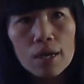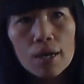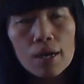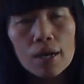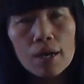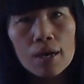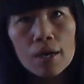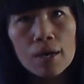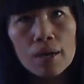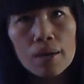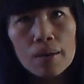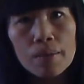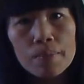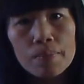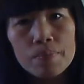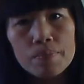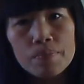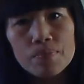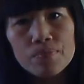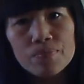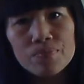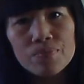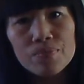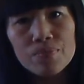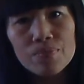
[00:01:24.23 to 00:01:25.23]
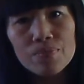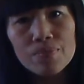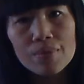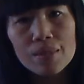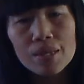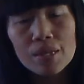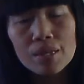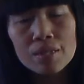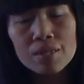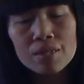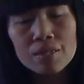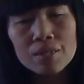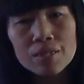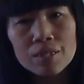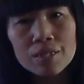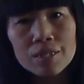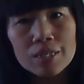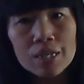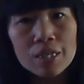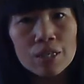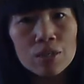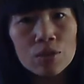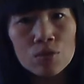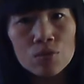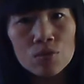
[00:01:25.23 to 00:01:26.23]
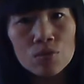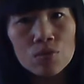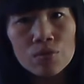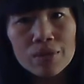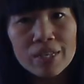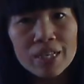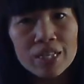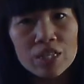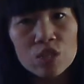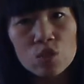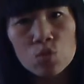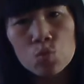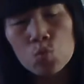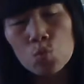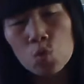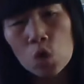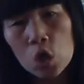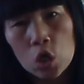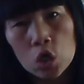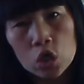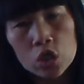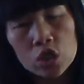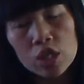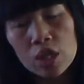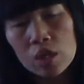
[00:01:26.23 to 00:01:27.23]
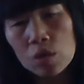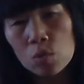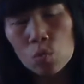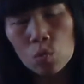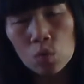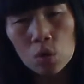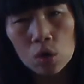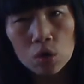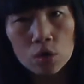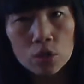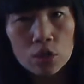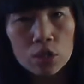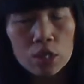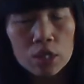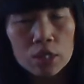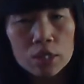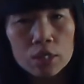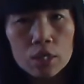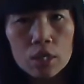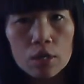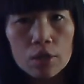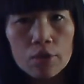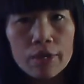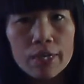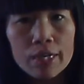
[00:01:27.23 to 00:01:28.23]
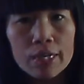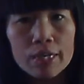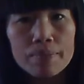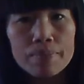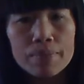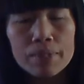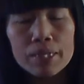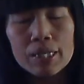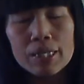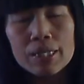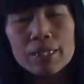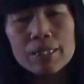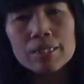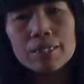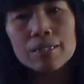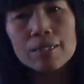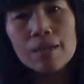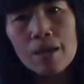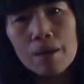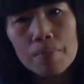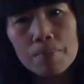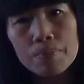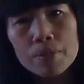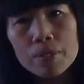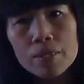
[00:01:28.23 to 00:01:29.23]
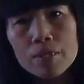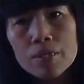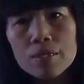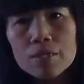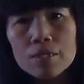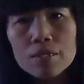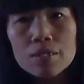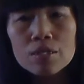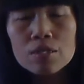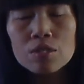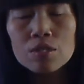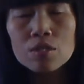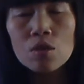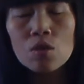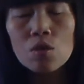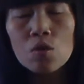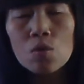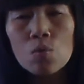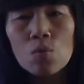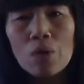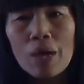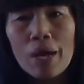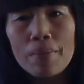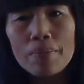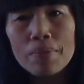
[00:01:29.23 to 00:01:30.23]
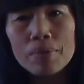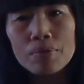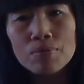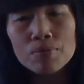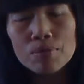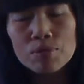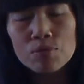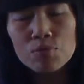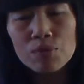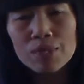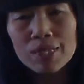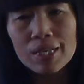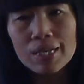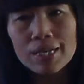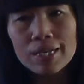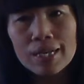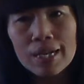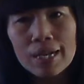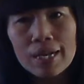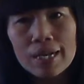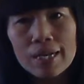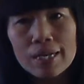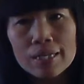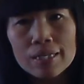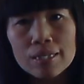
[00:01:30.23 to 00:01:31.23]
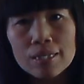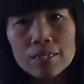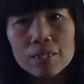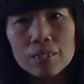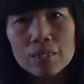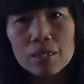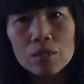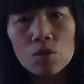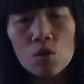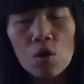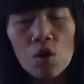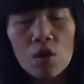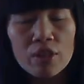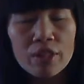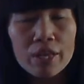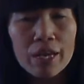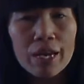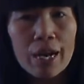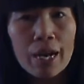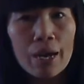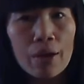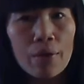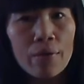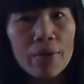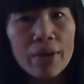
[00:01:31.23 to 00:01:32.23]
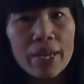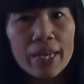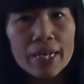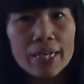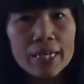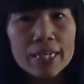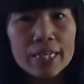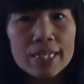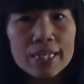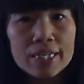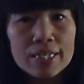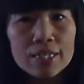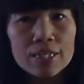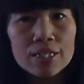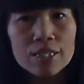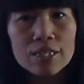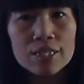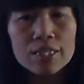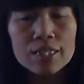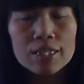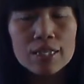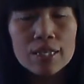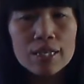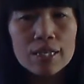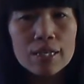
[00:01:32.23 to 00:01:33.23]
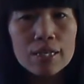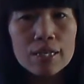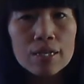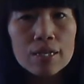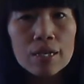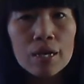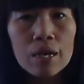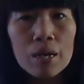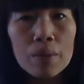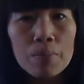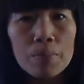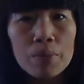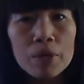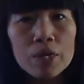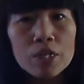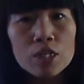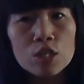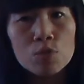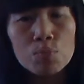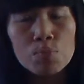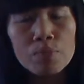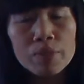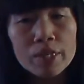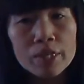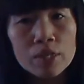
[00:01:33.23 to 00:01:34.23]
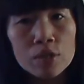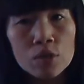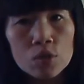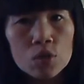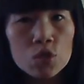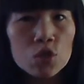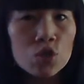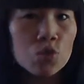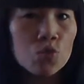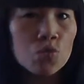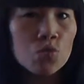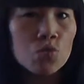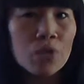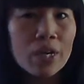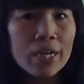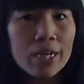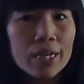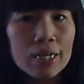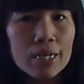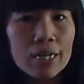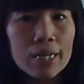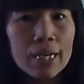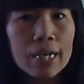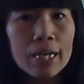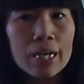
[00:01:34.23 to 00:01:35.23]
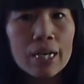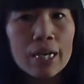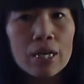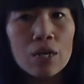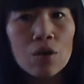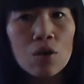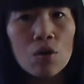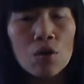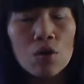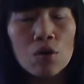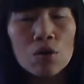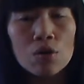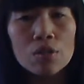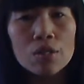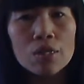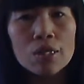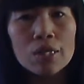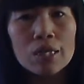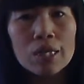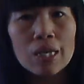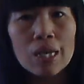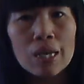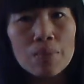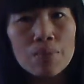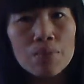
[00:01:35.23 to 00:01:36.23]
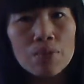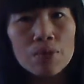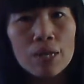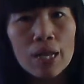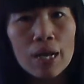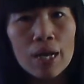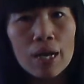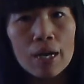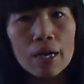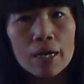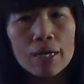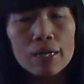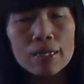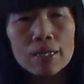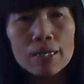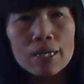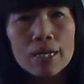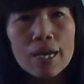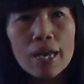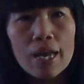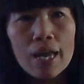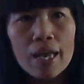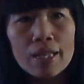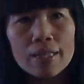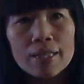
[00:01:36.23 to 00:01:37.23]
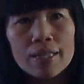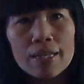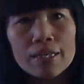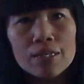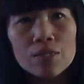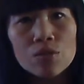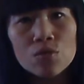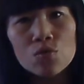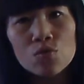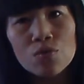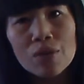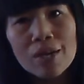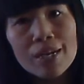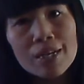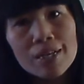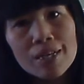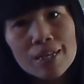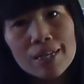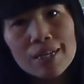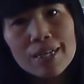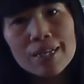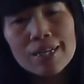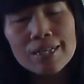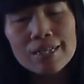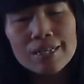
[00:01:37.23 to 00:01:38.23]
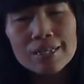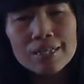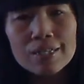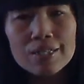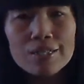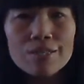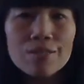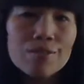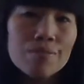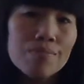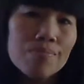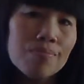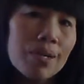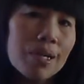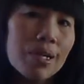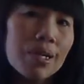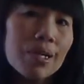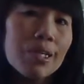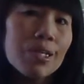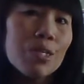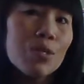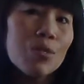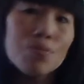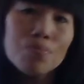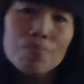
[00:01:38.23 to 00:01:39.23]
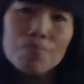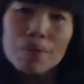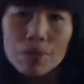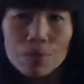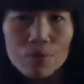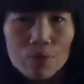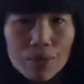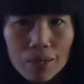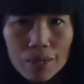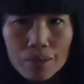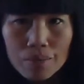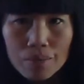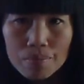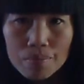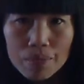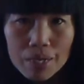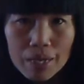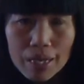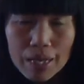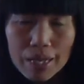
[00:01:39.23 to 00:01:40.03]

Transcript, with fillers: um, the signal gets worse and worse until it completely stopped. So what happened was when that guy took all that out and he just uh, put a splitter directly on the cable line and then directly into my new modem.